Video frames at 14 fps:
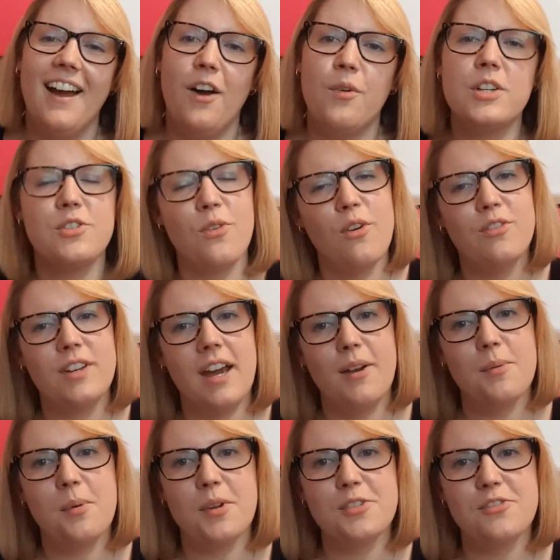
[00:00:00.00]
which are often
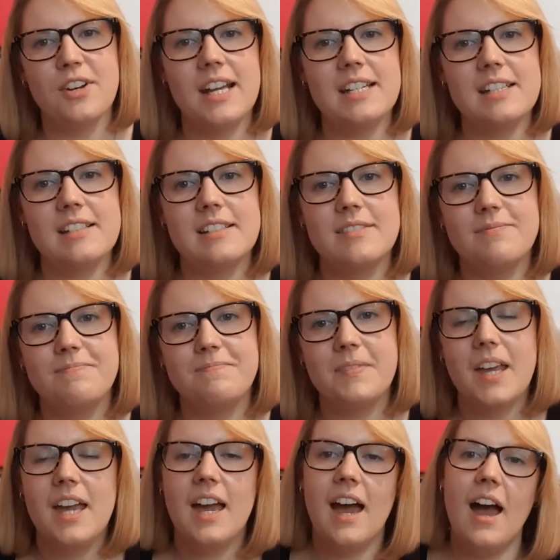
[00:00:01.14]
Harry Potter related.
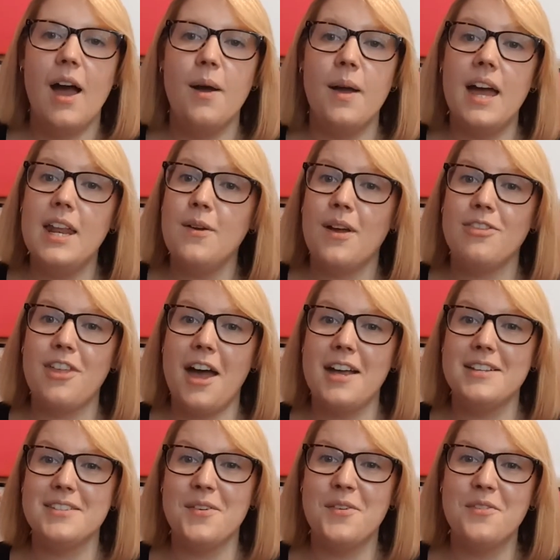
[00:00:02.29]
Anyway, that
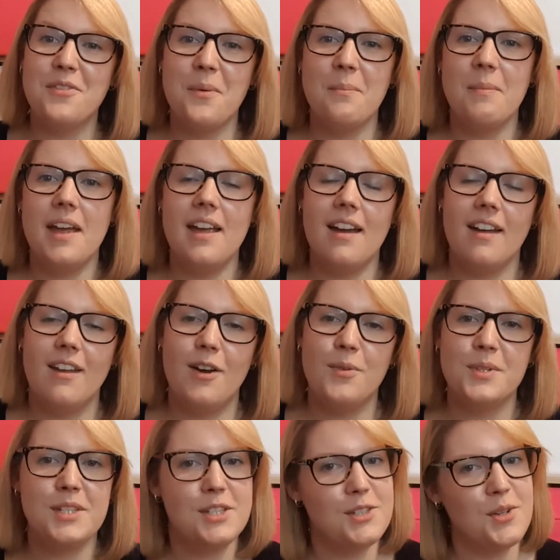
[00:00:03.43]
is all from me, and I
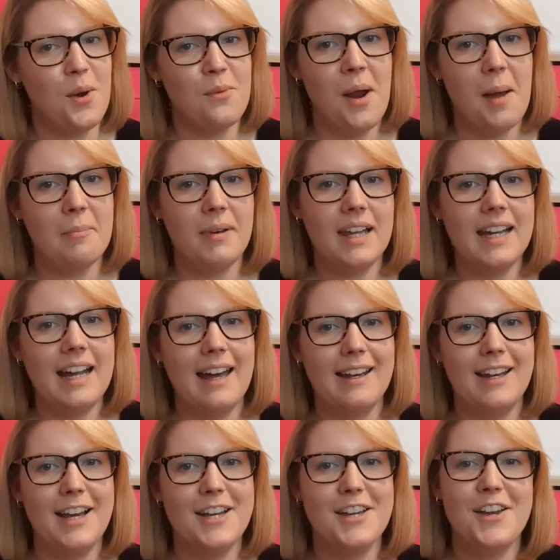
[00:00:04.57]
will stop rambling and
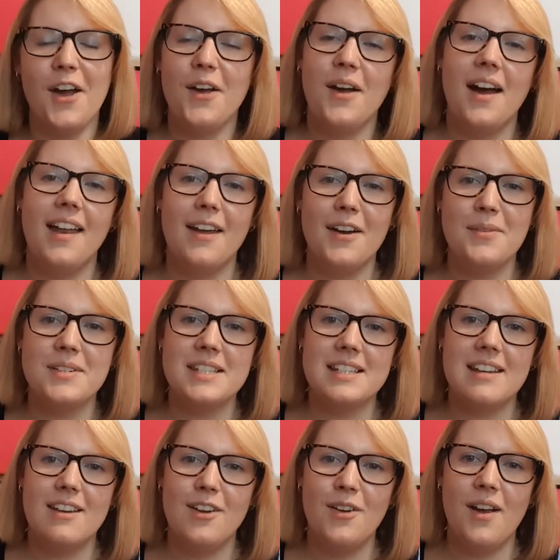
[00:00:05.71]
let you go, and I will
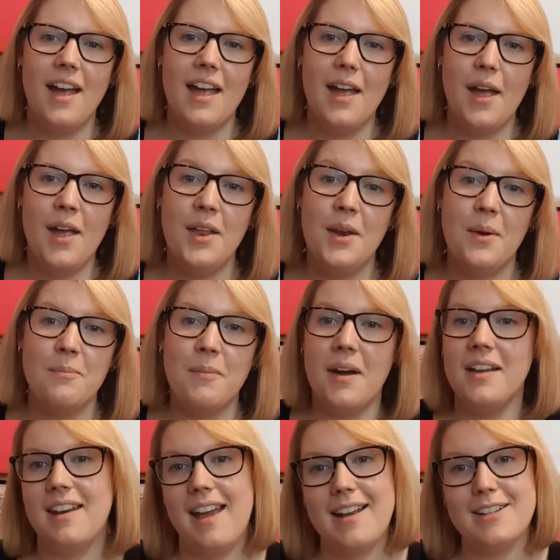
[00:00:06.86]
see you in
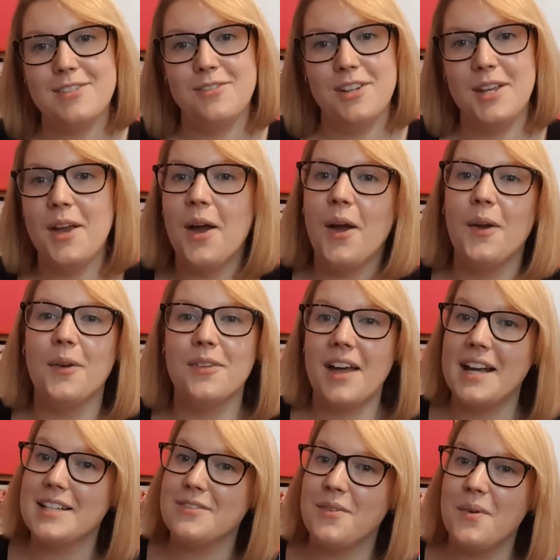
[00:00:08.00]
my next video.
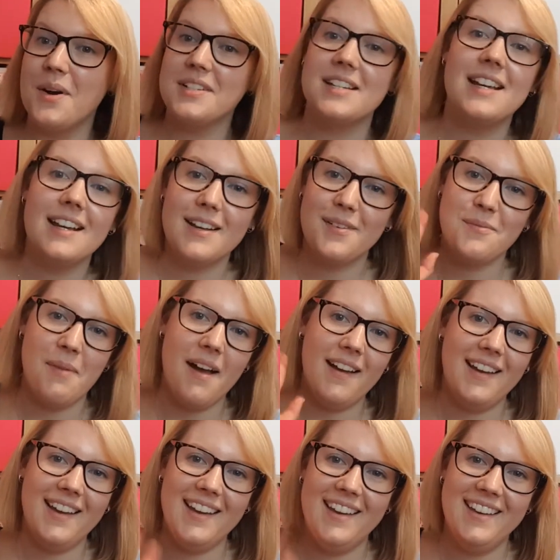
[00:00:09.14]
Thanks for watching. Bye.